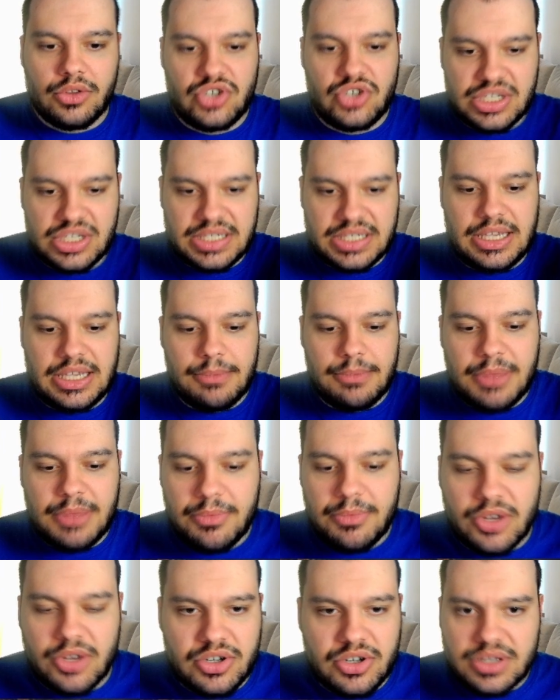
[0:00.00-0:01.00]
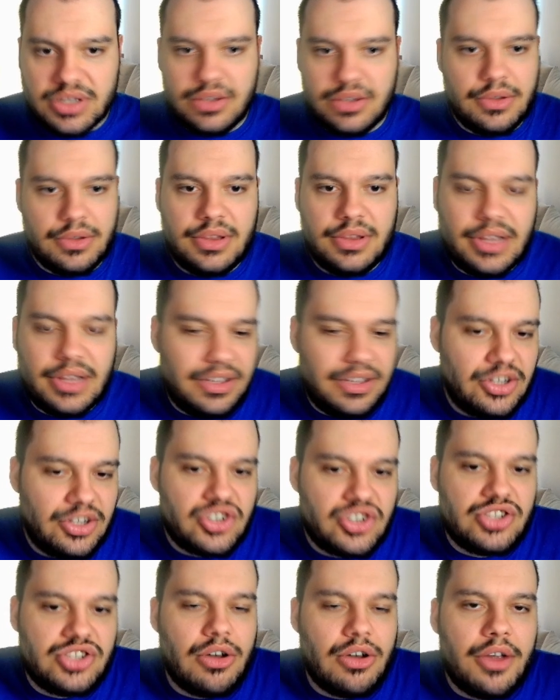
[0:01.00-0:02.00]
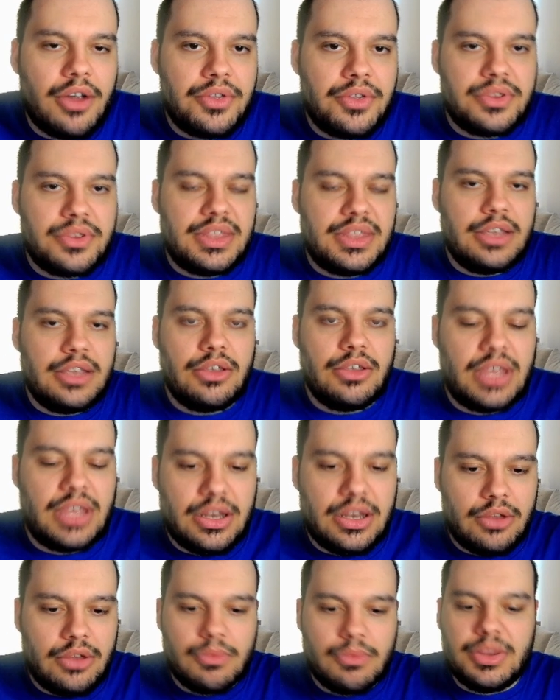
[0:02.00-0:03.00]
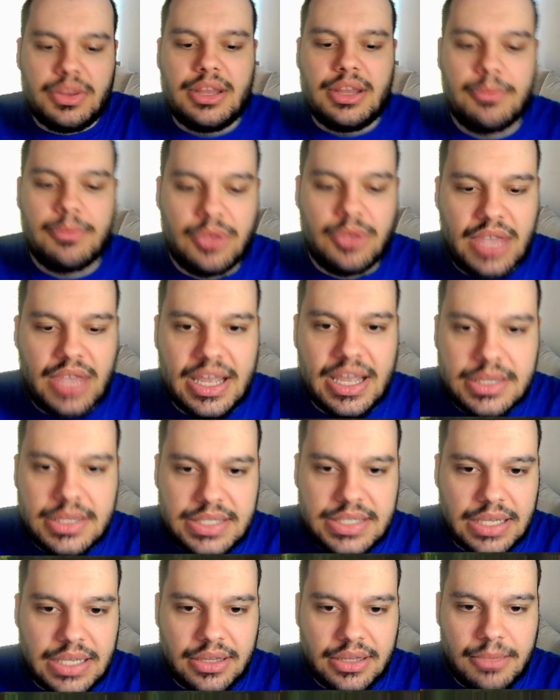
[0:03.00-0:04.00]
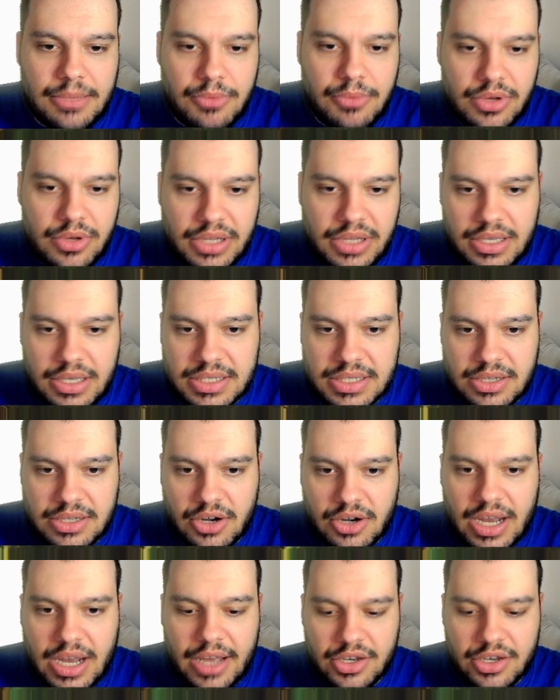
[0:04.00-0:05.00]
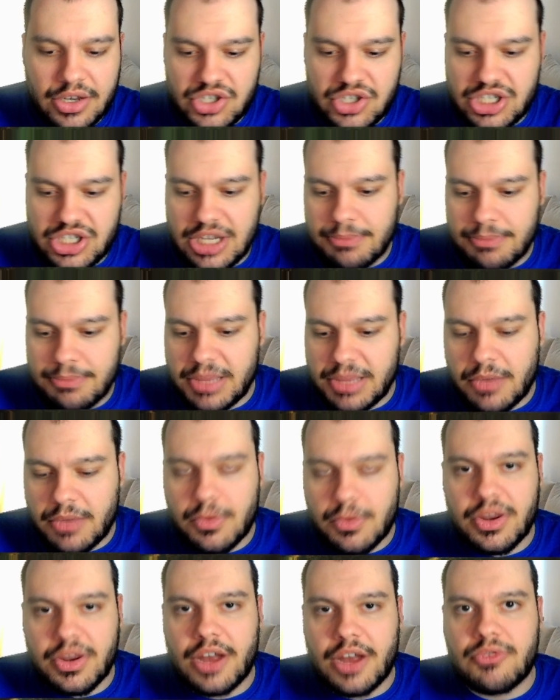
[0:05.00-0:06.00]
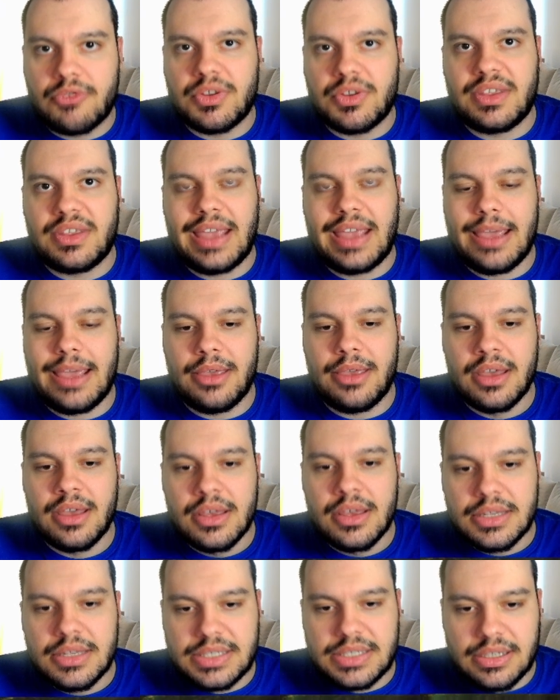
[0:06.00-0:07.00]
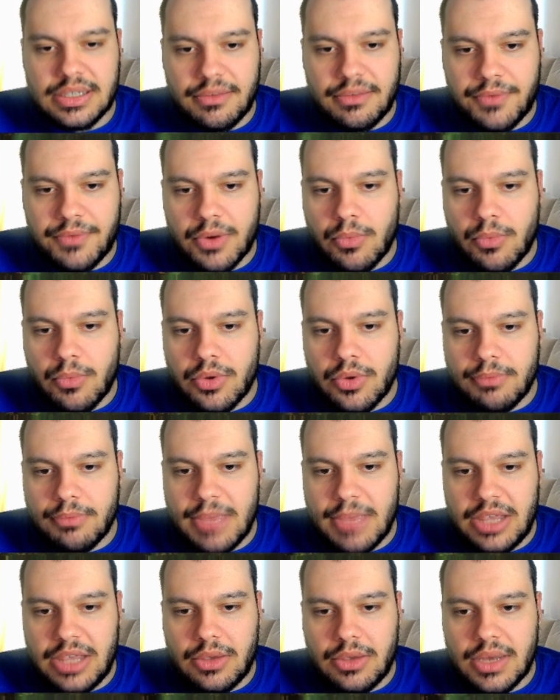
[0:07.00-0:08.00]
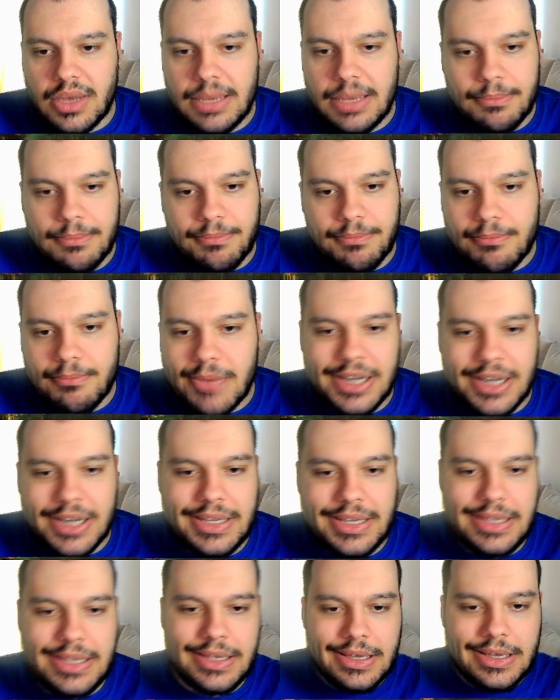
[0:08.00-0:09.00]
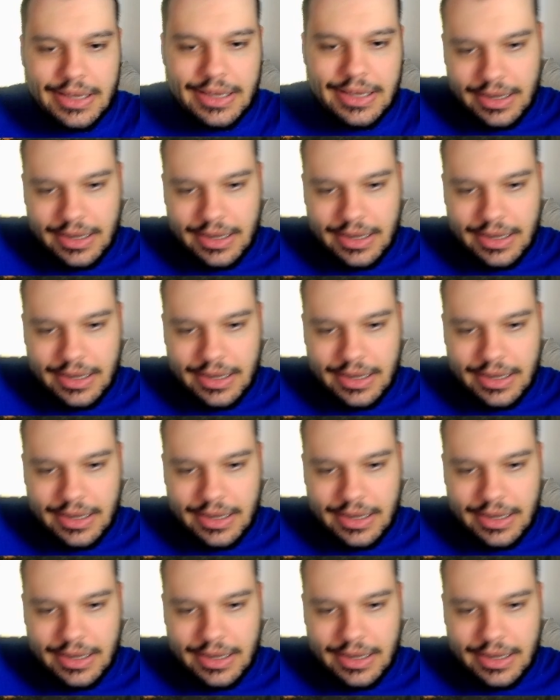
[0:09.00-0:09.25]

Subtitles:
You just keep them. There's no other thing you can do with them. You can't sell them really because they're kind of cheap. Like 100k silver won't make you any money.